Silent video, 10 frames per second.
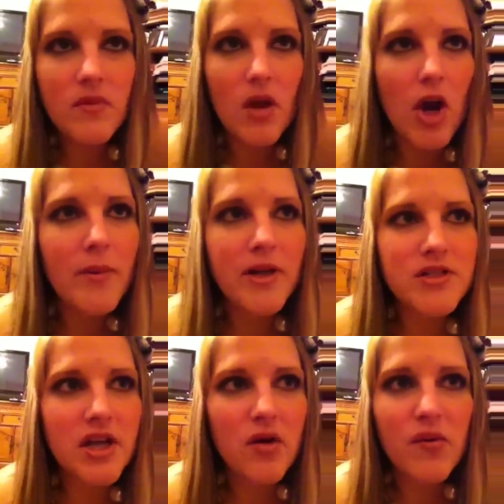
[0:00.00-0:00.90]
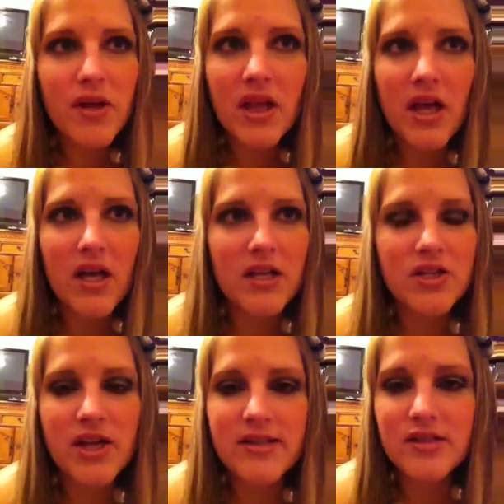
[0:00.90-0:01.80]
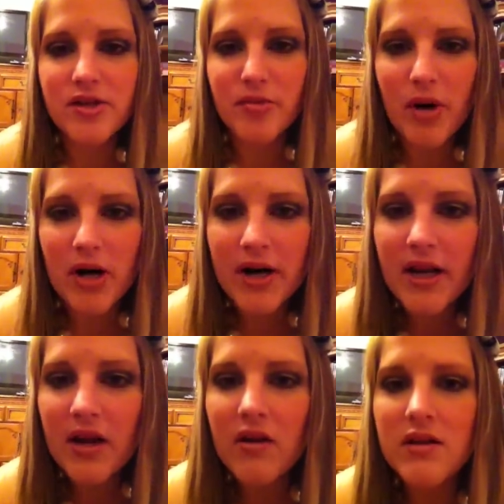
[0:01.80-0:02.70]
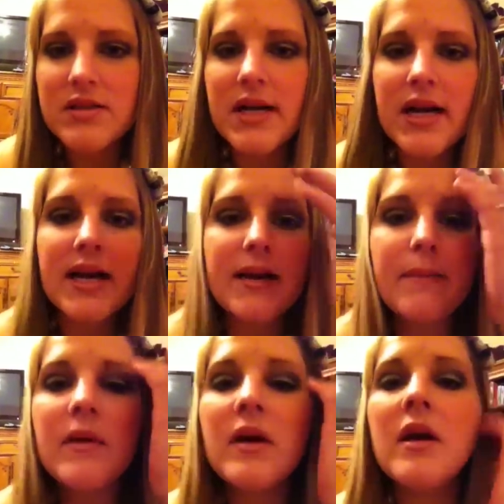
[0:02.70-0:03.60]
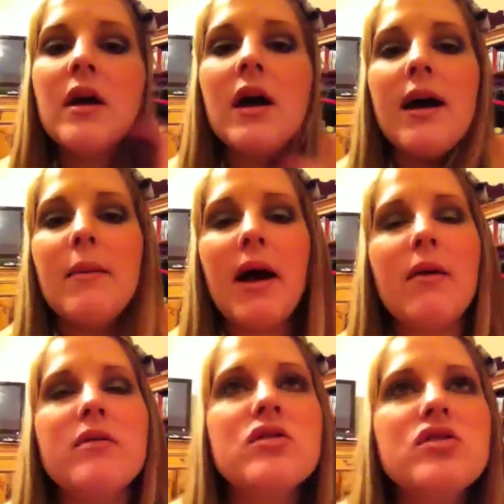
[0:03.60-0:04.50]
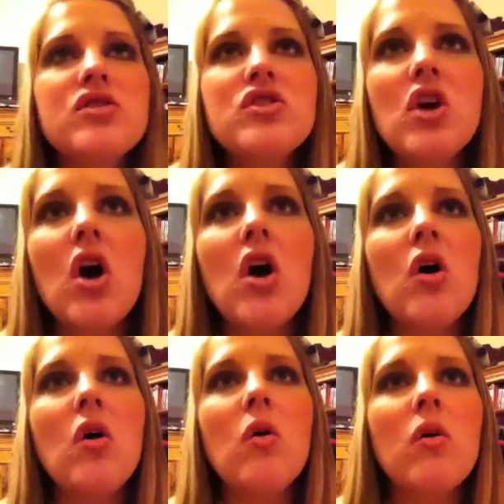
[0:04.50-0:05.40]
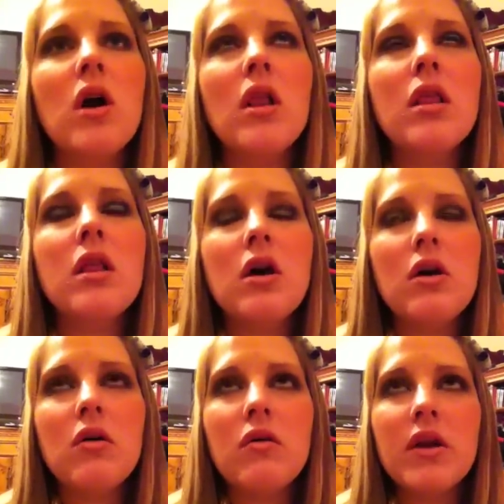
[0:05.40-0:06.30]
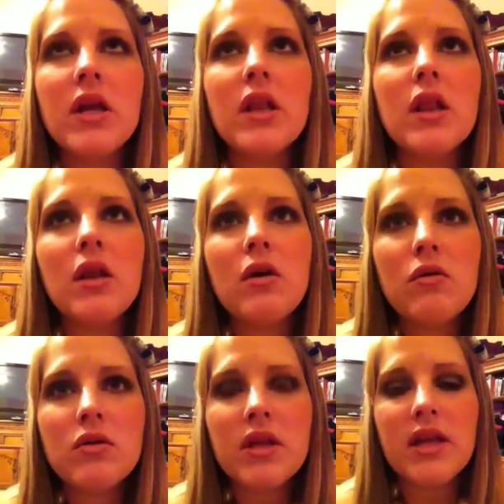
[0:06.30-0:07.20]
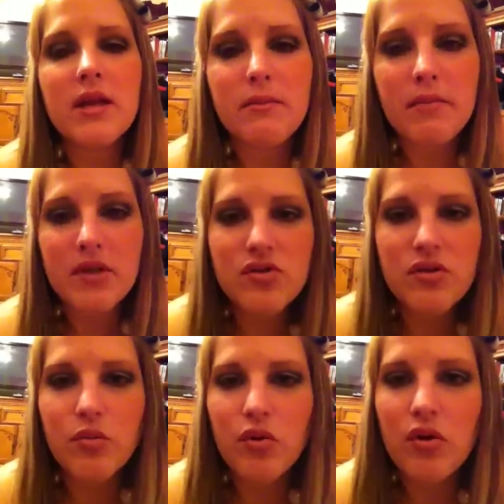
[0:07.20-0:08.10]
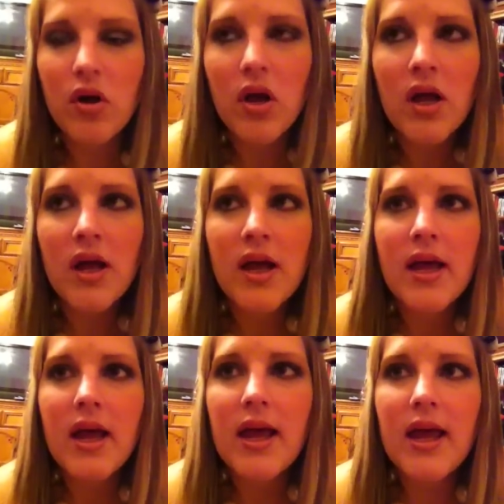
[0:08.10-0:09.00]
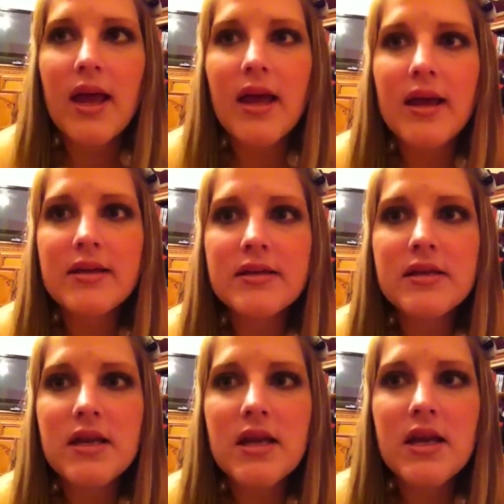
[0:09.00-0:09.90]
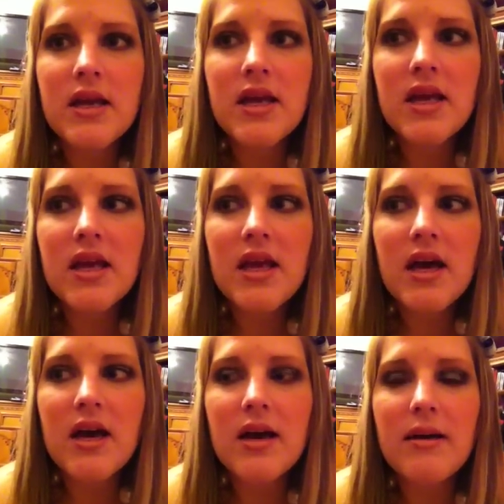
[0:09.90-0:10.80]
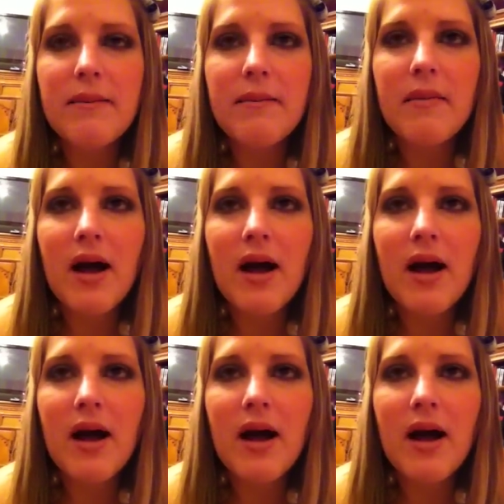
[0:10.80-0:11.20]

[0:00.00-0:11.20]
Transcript: our marriage got really ugly. Chad started partying all the time. I was so alone and lonely and miserable. And I